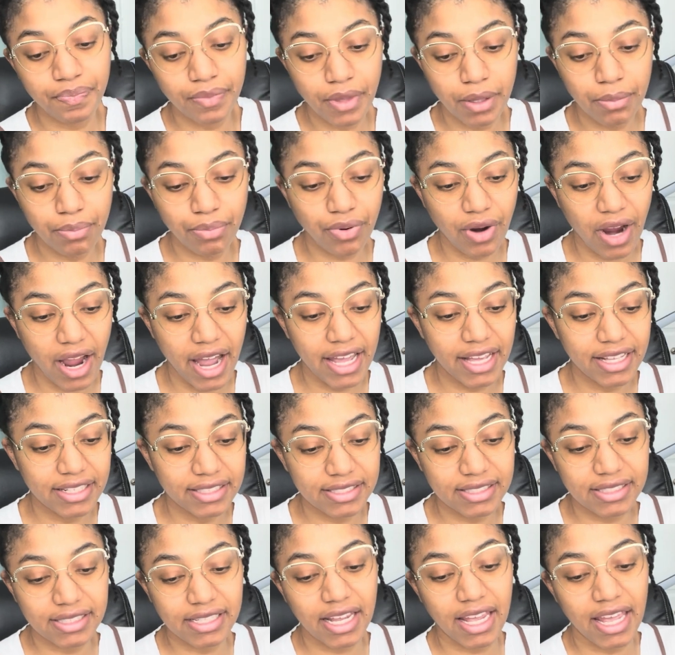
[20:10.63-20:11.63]

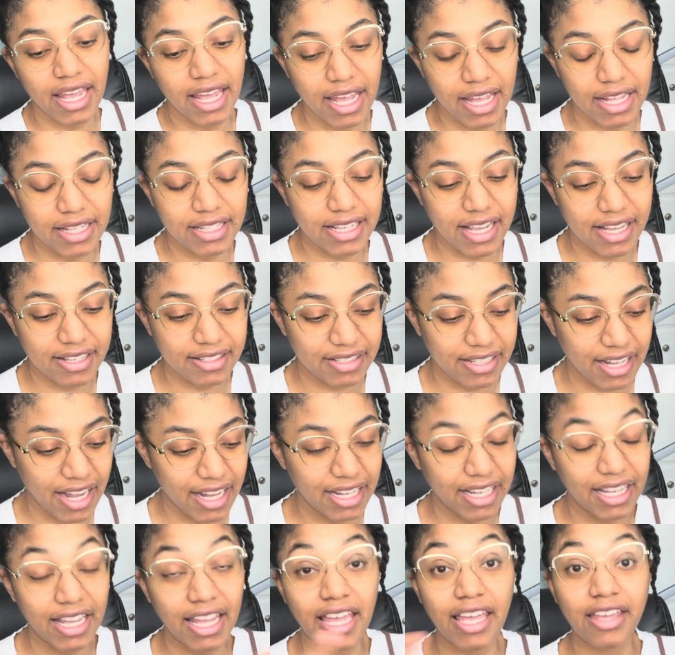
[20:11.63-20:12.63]
priced and
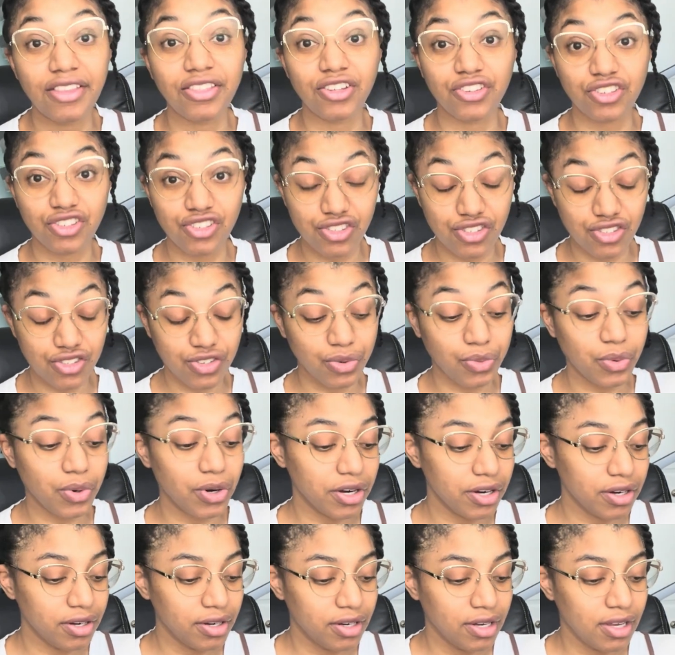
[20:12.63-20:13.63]
designated in the store.
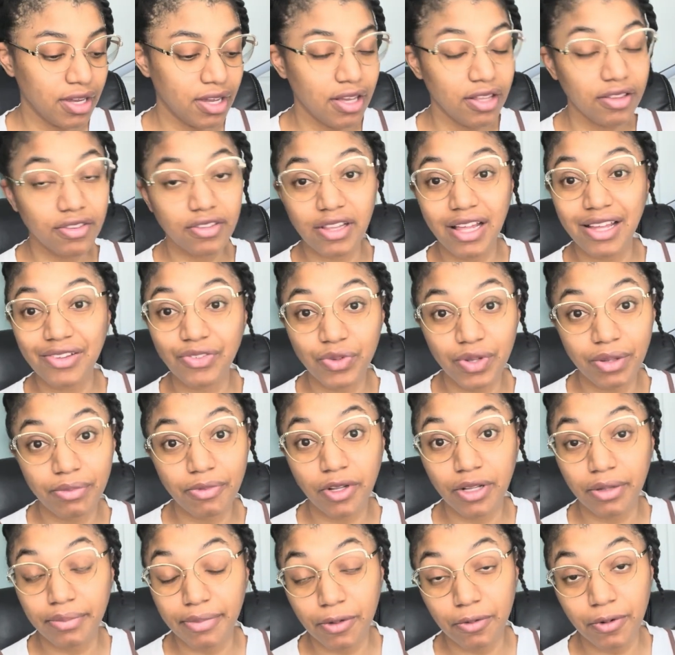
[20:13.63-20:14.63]
So that's what I'm
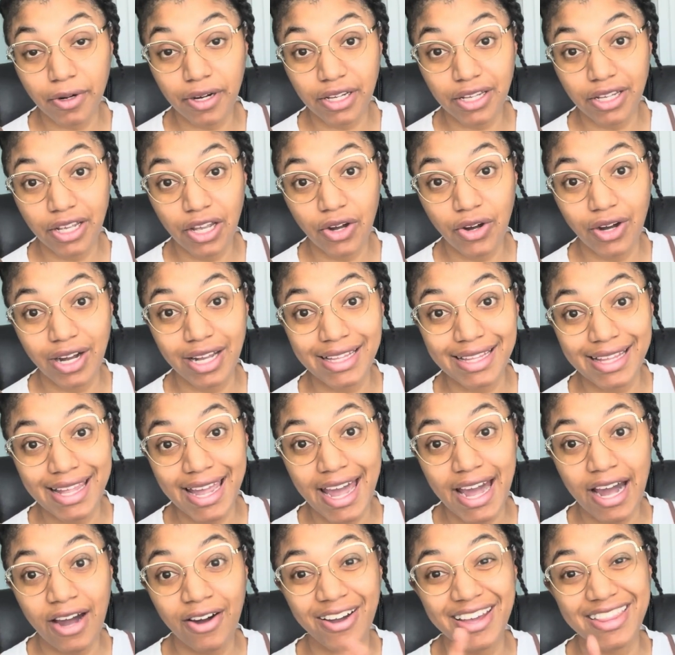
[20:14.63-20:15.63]
going to be working on
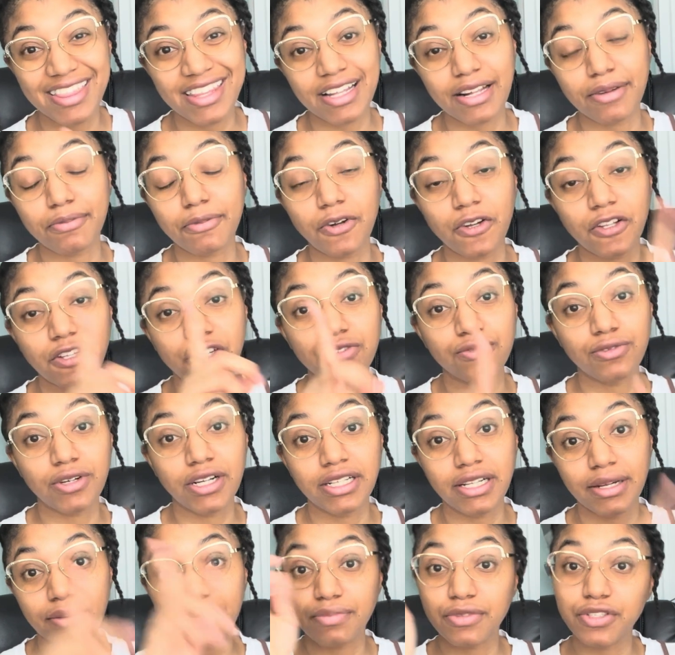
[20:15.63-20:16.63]
now, and then I'm going to run
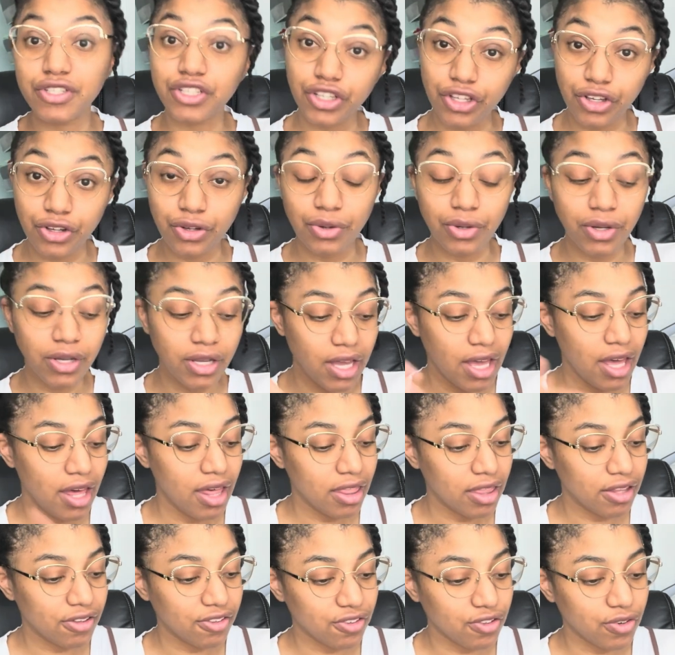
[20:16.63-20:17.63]
up to
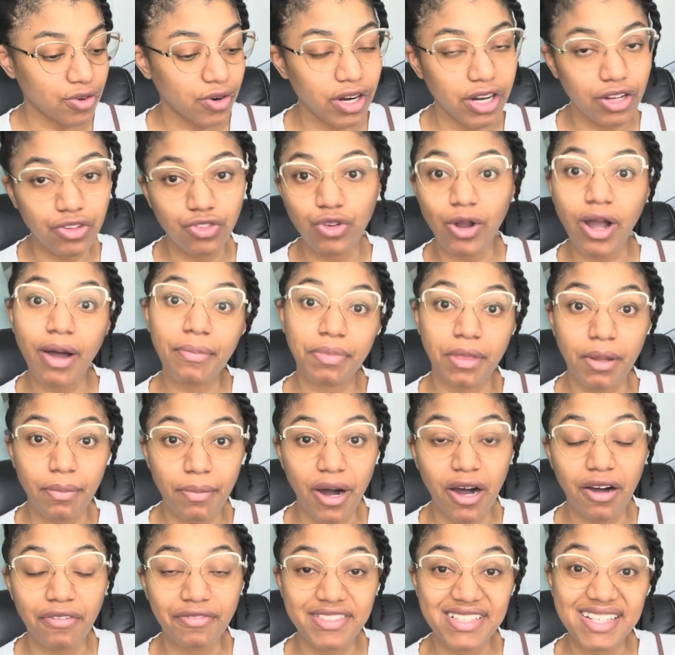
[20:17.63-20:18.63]
the store and drop them
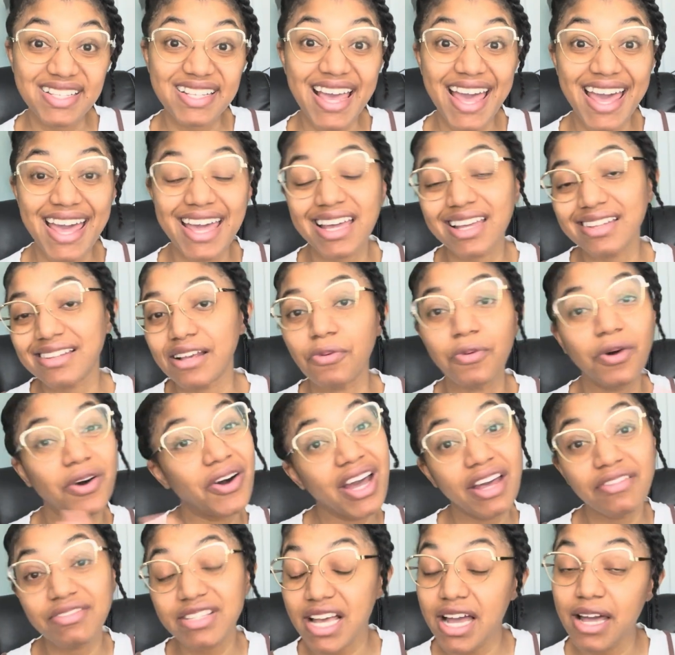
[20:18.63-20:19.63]
off today because I won't
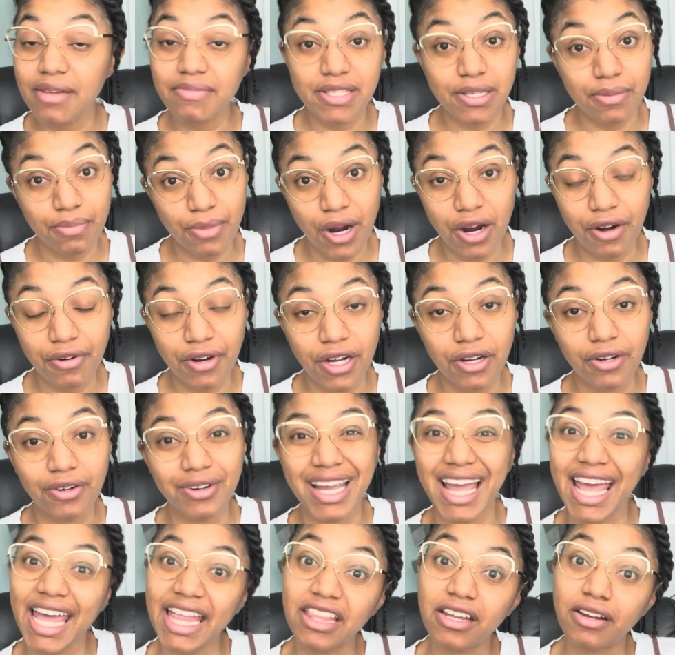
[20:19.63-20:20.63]
have time tomorrow
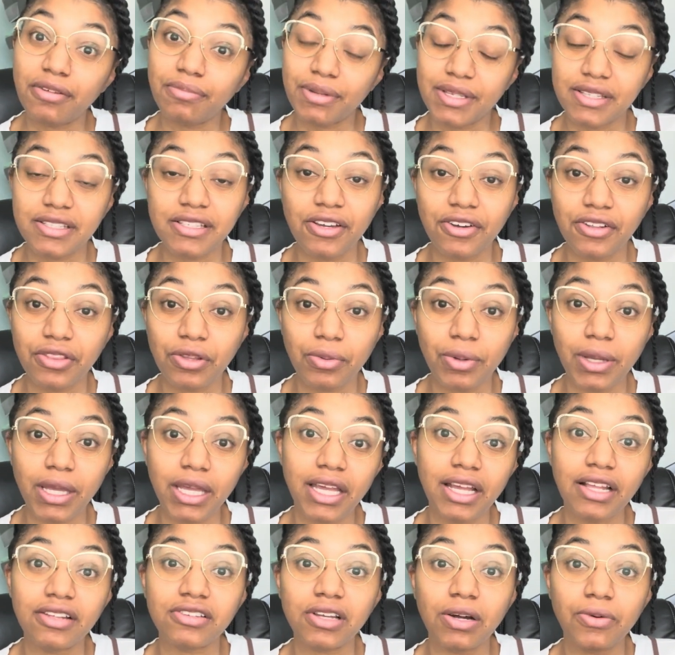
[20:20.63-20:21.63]
and they're busy on the
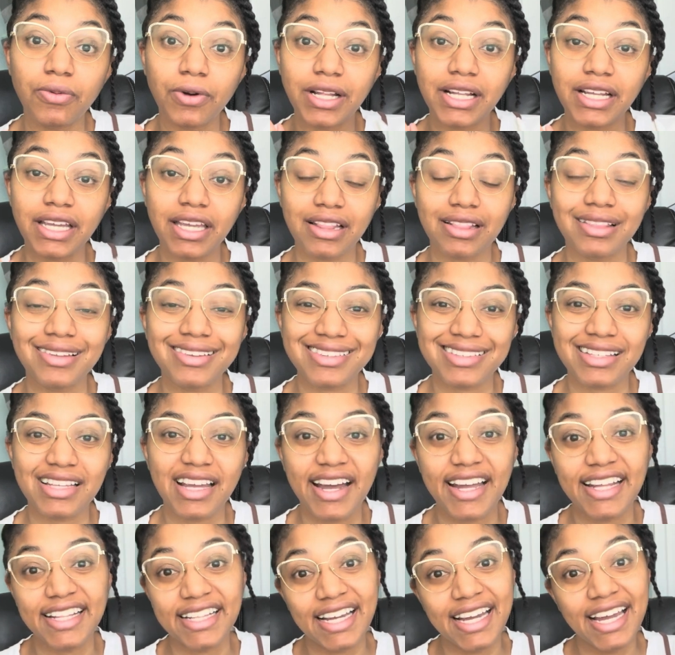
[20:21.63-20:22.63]
weekend, so I want to get this
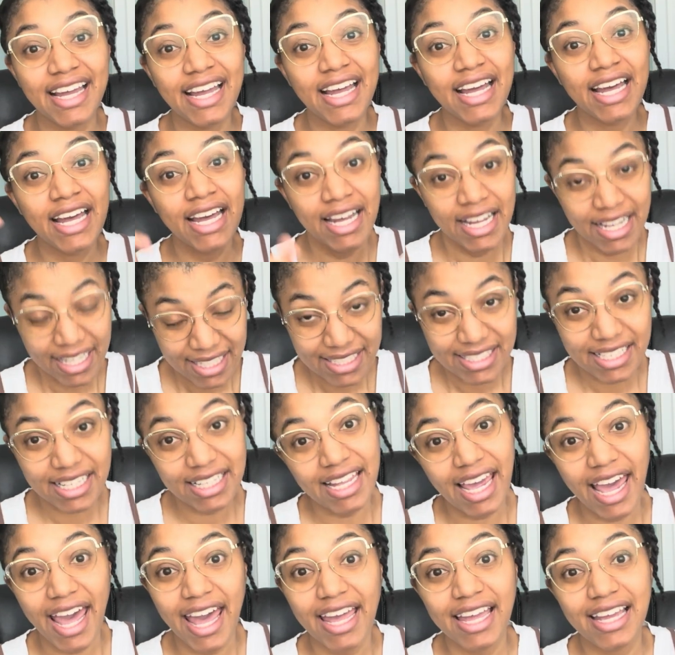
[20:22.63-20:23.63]
done
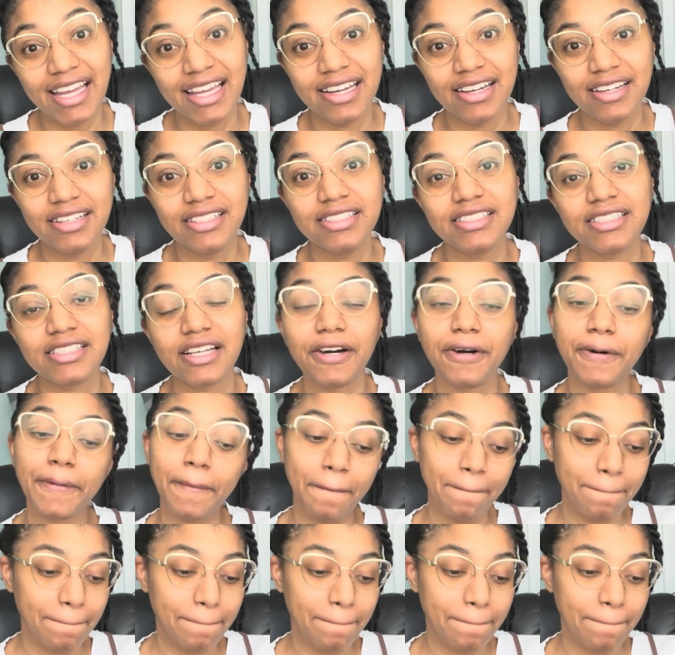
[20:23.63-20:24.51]
today. So